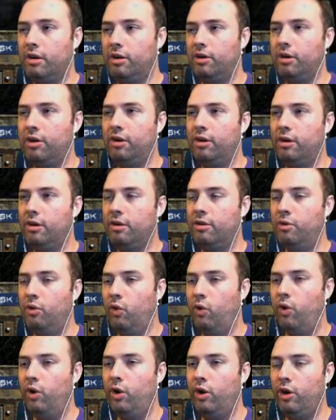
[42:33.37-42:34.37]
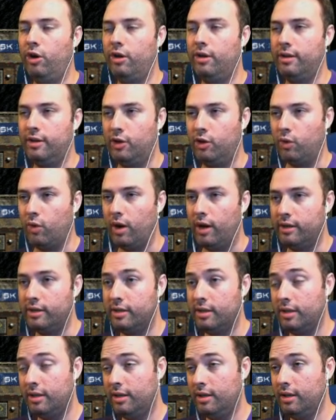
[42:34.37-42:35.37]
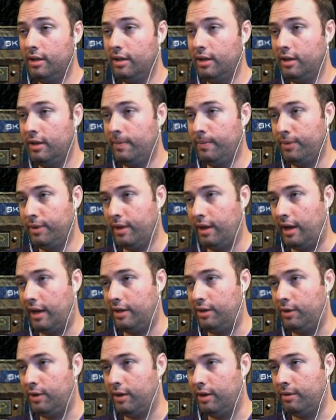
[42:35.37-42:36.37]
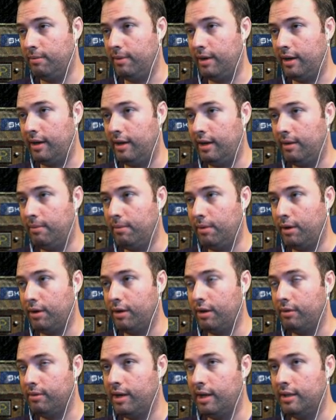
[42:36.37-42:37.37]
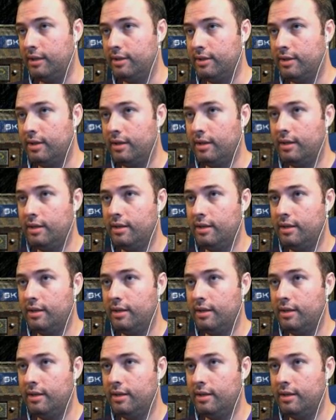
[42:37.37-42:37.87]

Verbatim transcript: grr, ugh, and grunt. I do it on my uh, murder runs.